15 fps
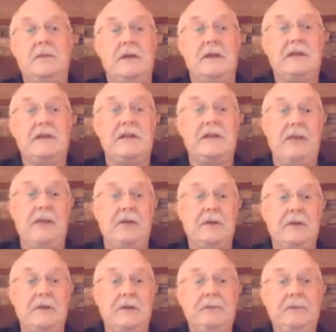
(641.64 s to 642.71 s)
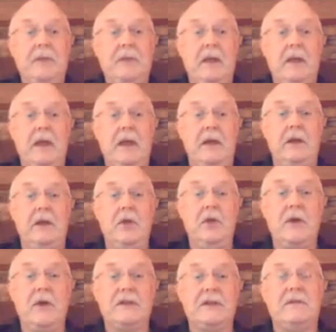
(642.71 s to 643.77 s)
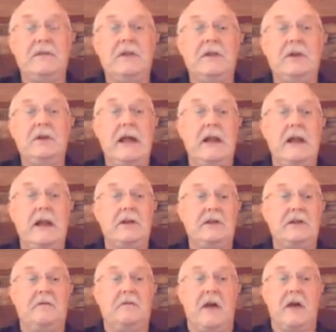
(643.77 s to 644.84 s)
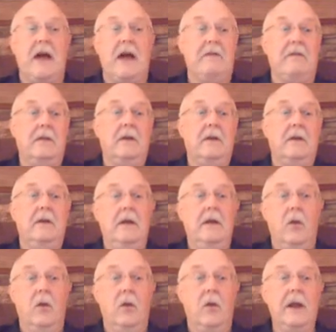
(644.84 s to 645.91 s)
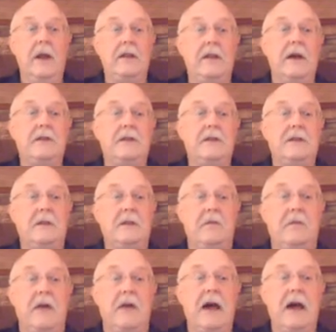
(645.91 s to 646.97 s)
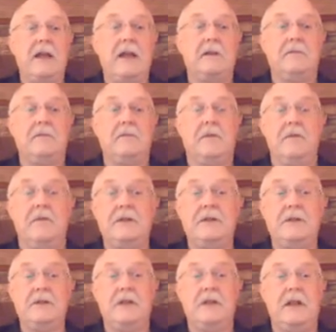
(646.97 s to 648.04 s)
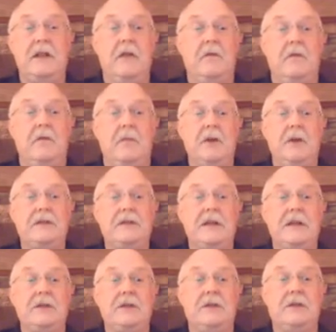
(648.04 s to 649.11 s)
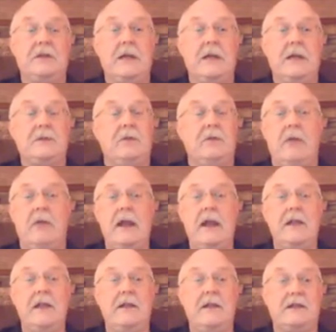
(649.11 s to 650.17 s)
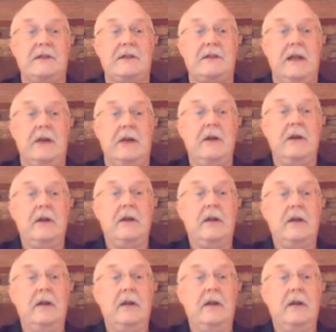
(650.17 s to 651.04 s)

has been established in UL 1709 Edition 5. And what it does is it provides provisions in there for multi-sectional assessment right in the test standard.